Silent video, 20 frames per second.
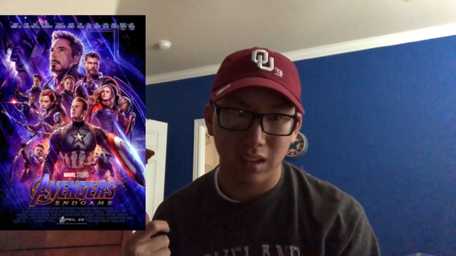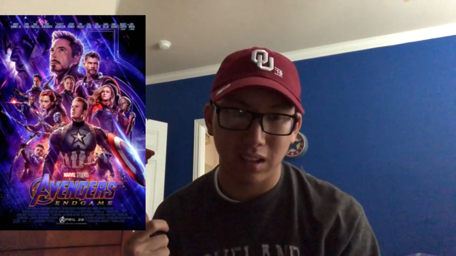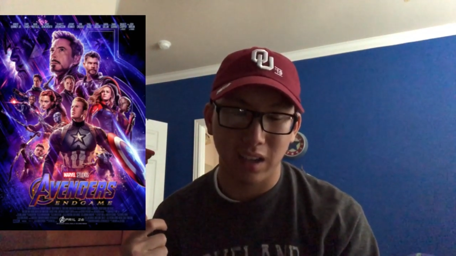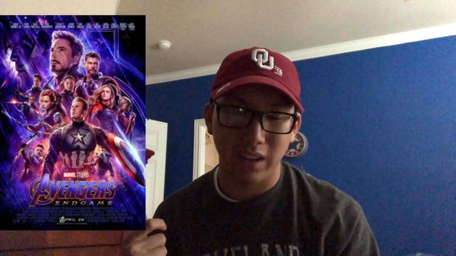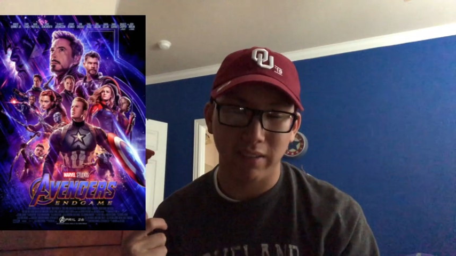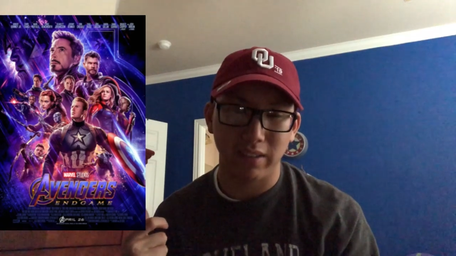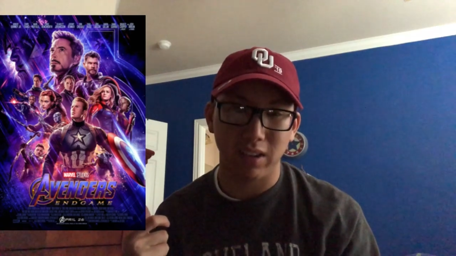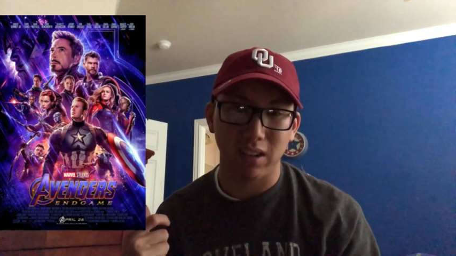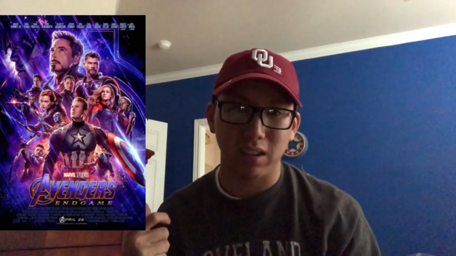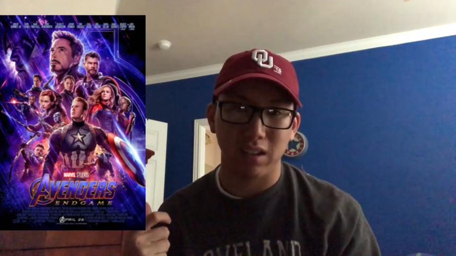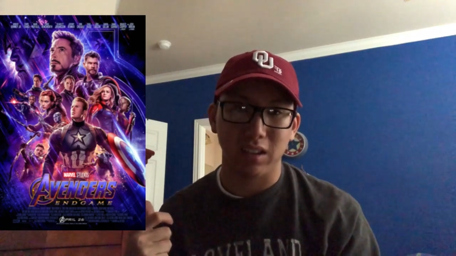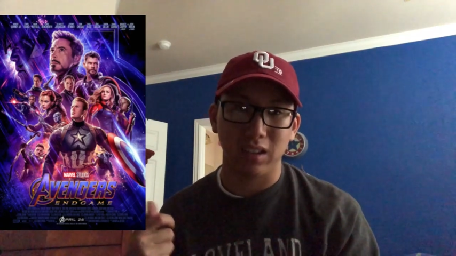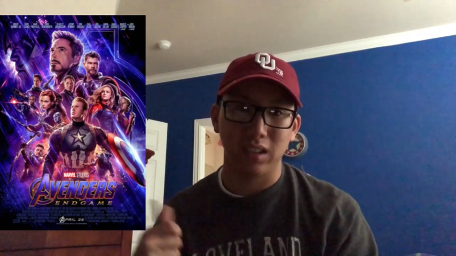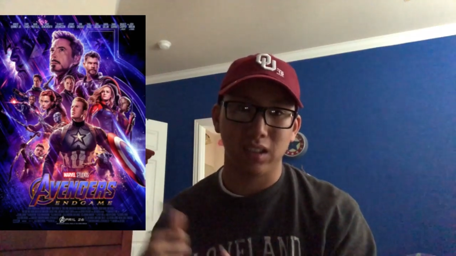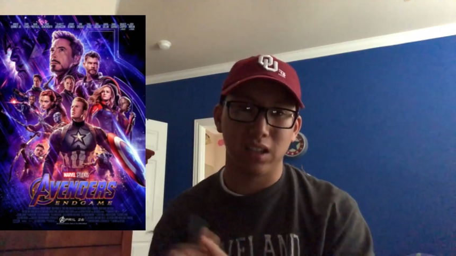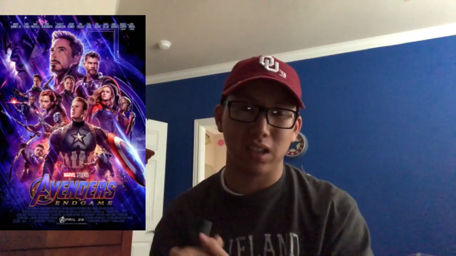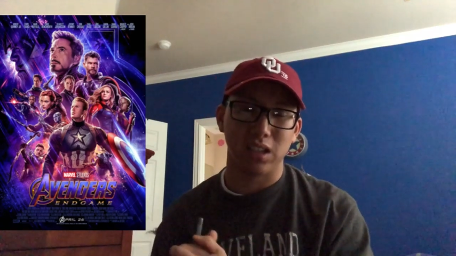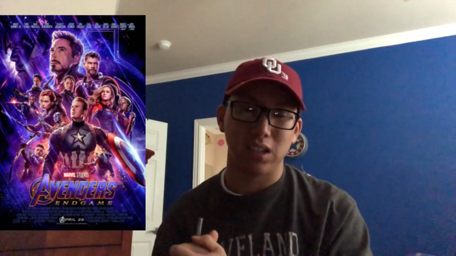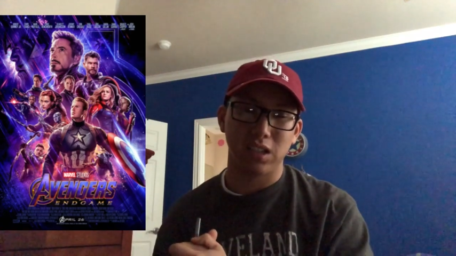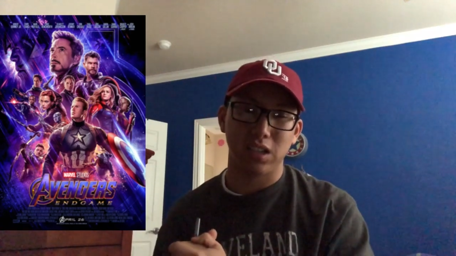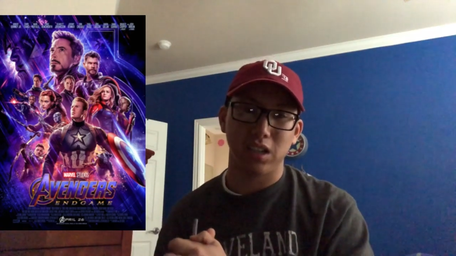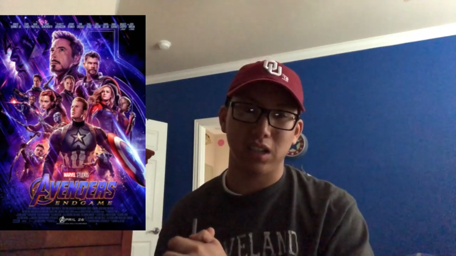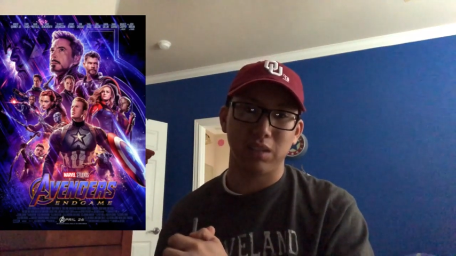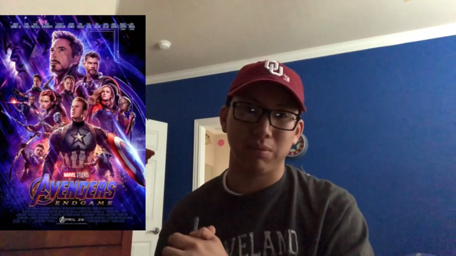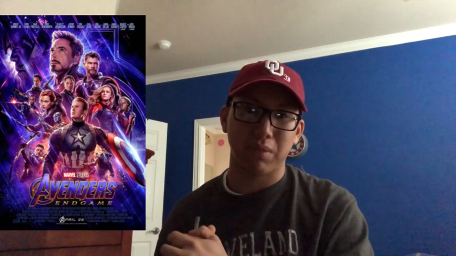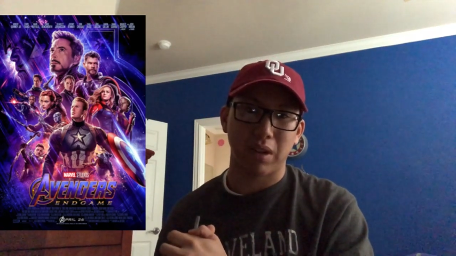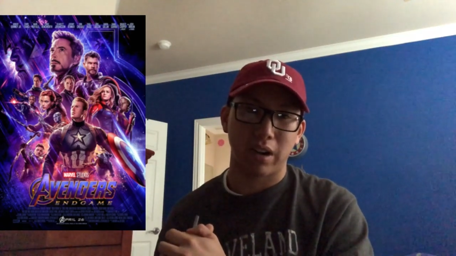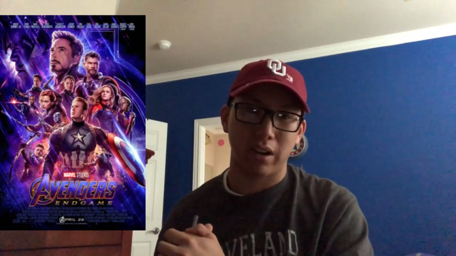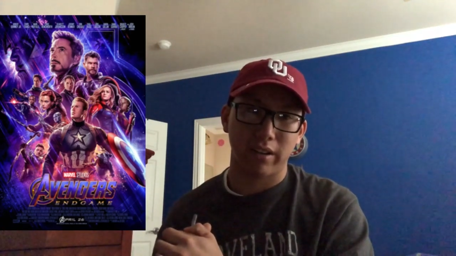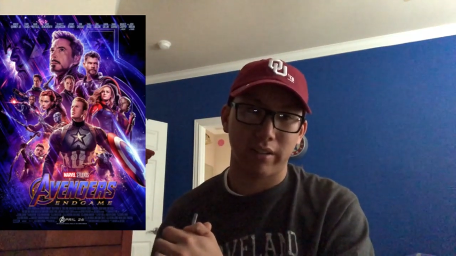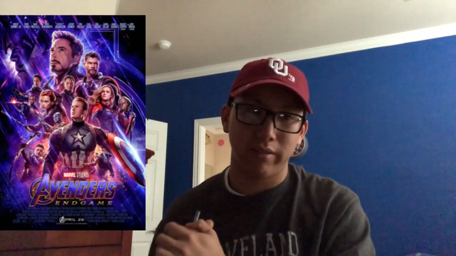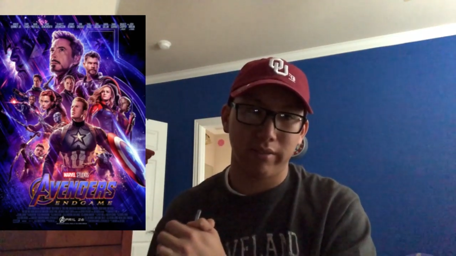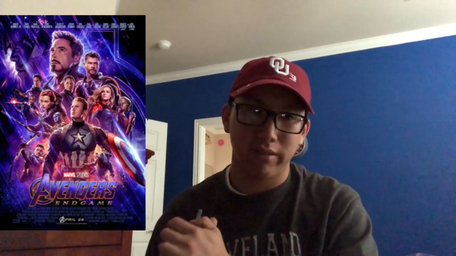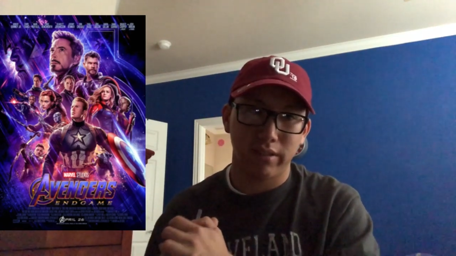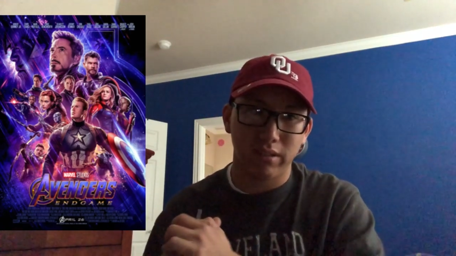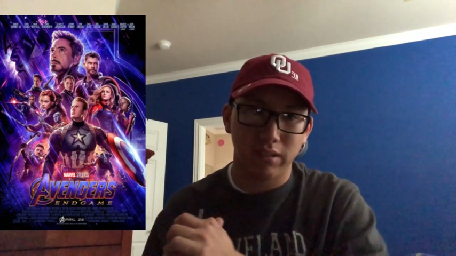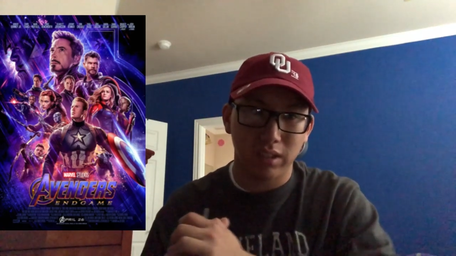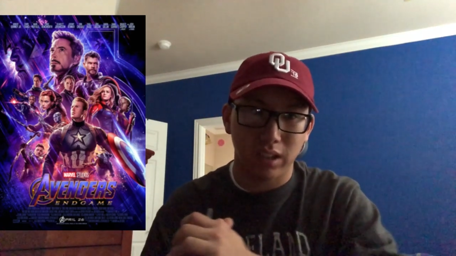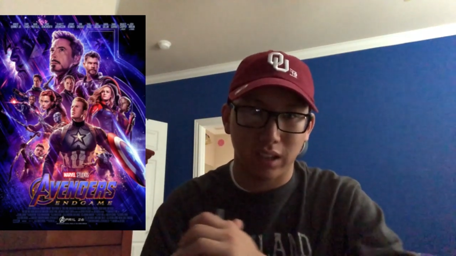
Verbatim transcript: even since she's powerful,